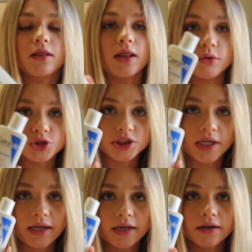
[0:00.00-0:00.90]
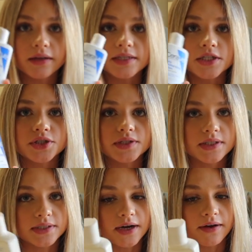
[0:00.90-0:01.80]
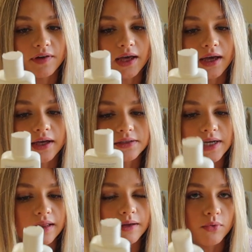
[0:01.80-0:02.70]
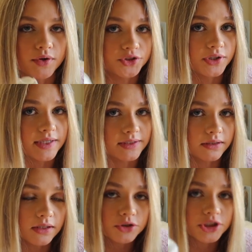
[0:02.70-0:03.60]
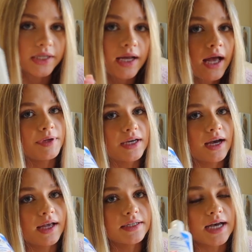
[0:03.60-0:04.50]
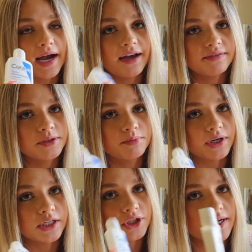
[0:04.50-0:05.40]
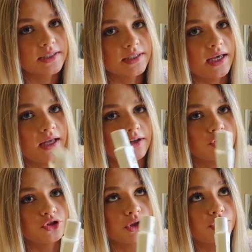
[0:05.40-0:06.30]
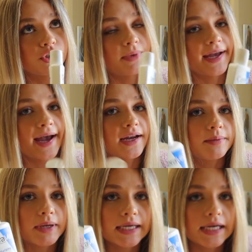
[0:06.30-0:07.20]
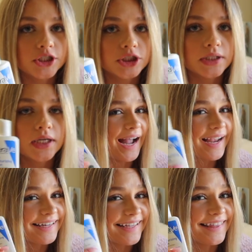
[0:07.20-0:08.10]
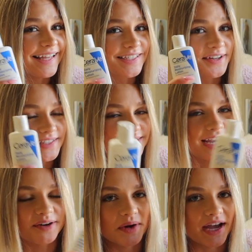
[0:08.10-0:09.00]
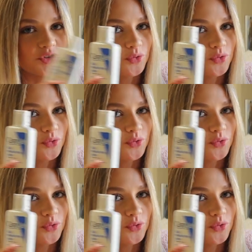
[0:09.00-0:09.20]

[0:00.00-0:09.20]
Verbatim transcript: lotion in here. This is just a CeraVe Daily Moisturizing Lotion because I have some pretty dry skin due to my acne medication. I need this on standby